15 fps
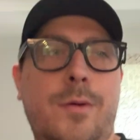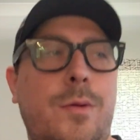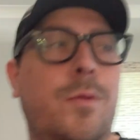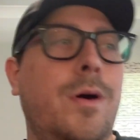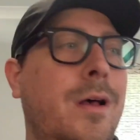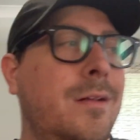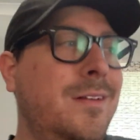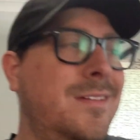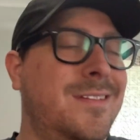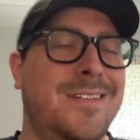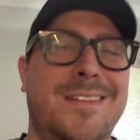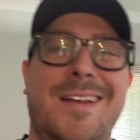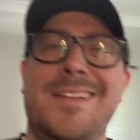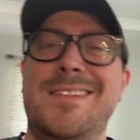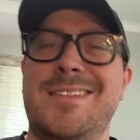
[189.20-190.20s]
Well,
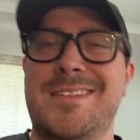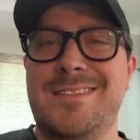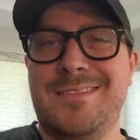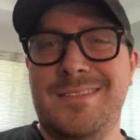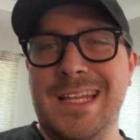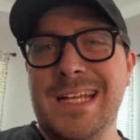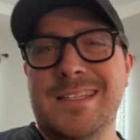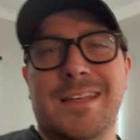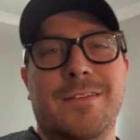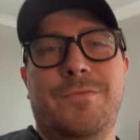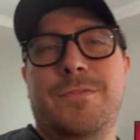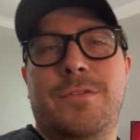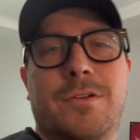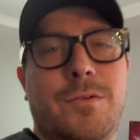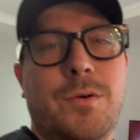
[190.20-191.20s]
that's it
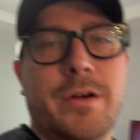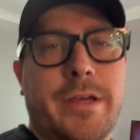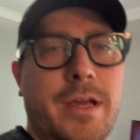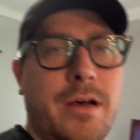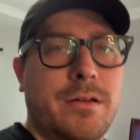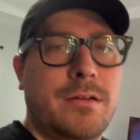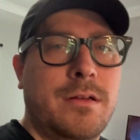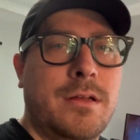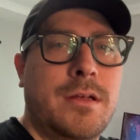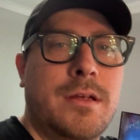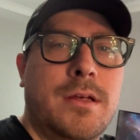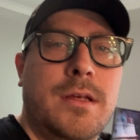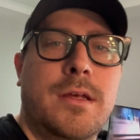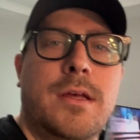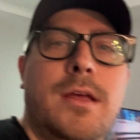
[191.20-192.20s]
for a workout.
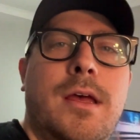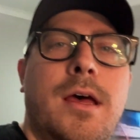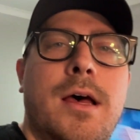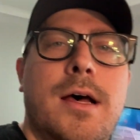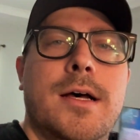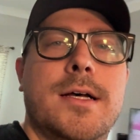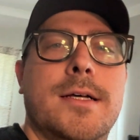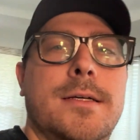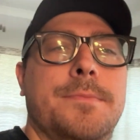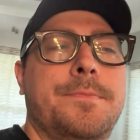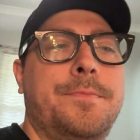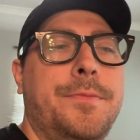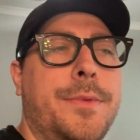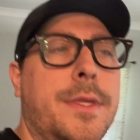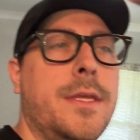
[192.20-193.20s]

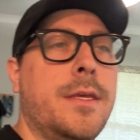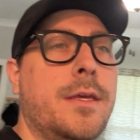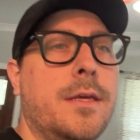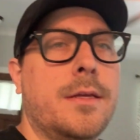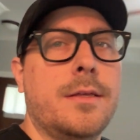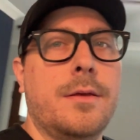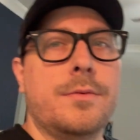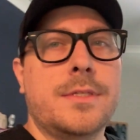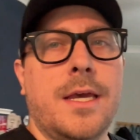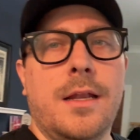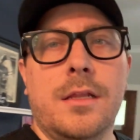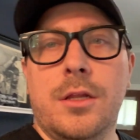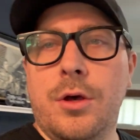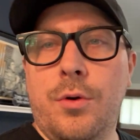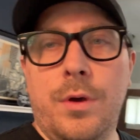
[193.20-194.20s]
It was kind
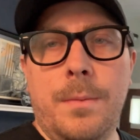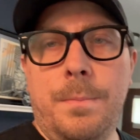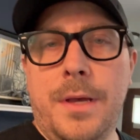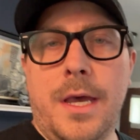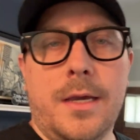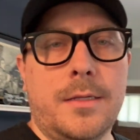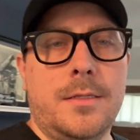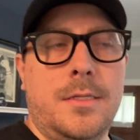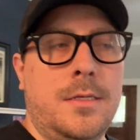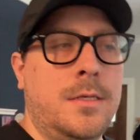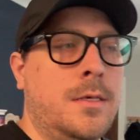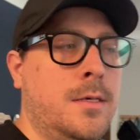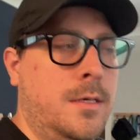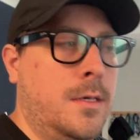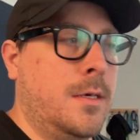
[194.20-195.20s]
of low impact,
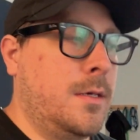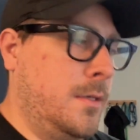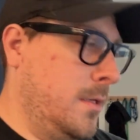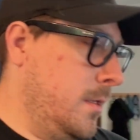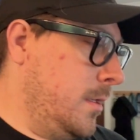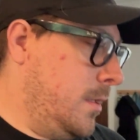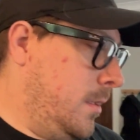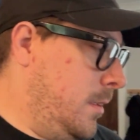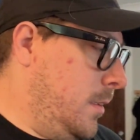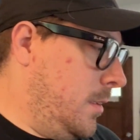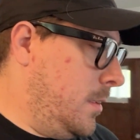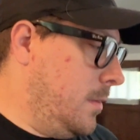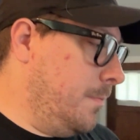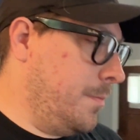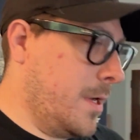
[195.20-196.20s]

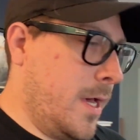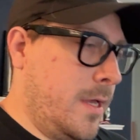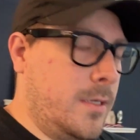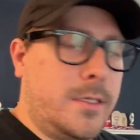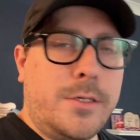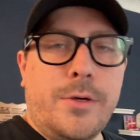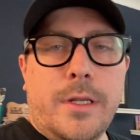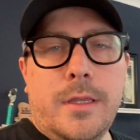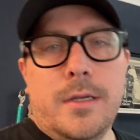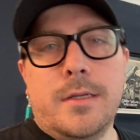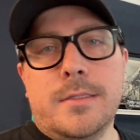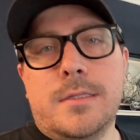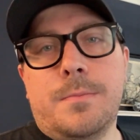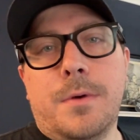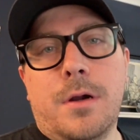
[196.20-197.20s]
but
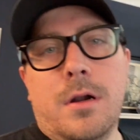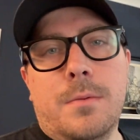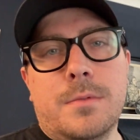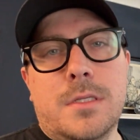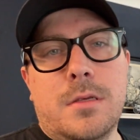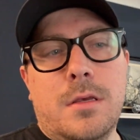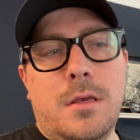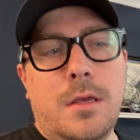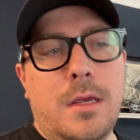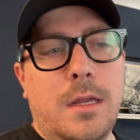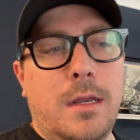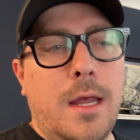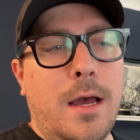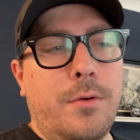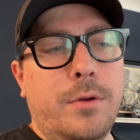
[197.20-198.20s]
strengthening some arms
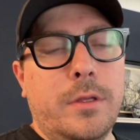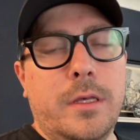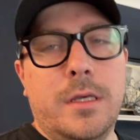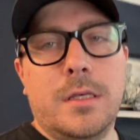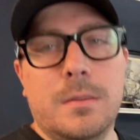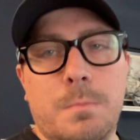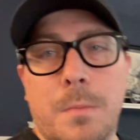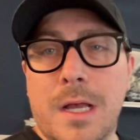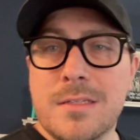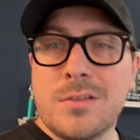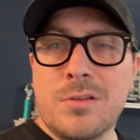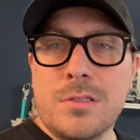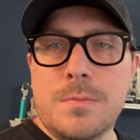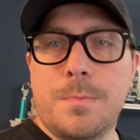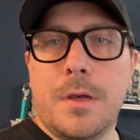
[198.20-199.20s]
and not really
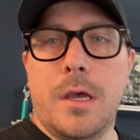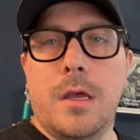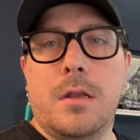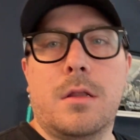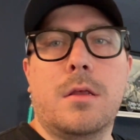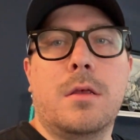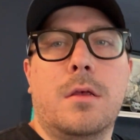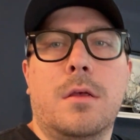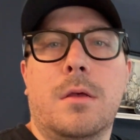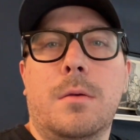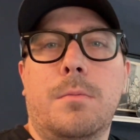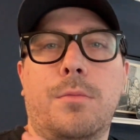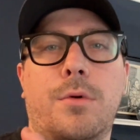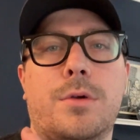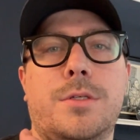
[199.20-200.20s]
muscles, but
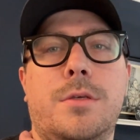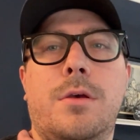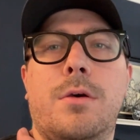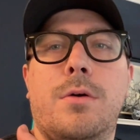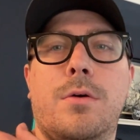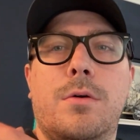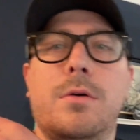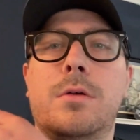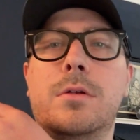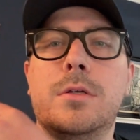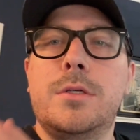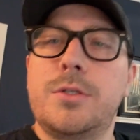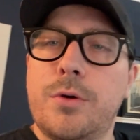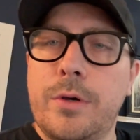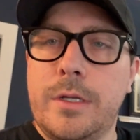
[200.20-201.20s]
more so
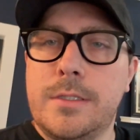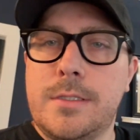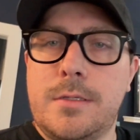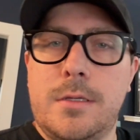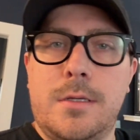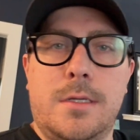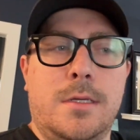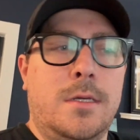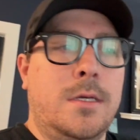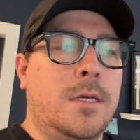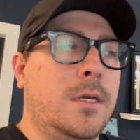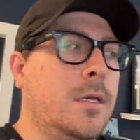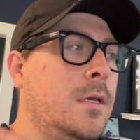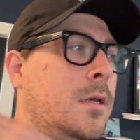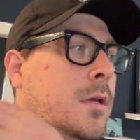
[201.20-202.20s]
joints,
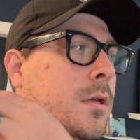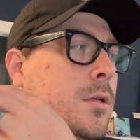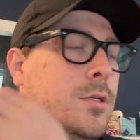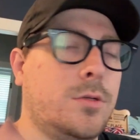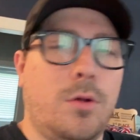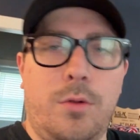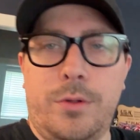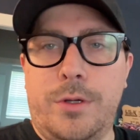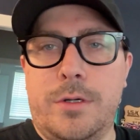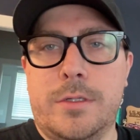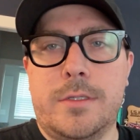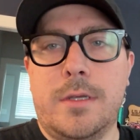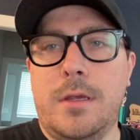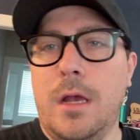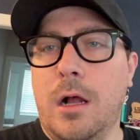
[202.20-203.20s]

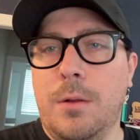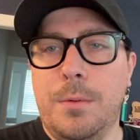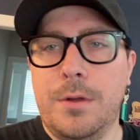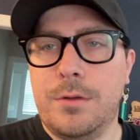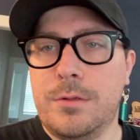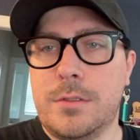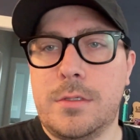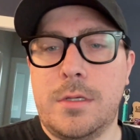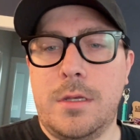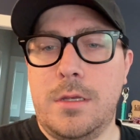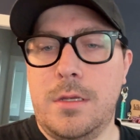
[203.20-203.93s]
shoulders, elbows,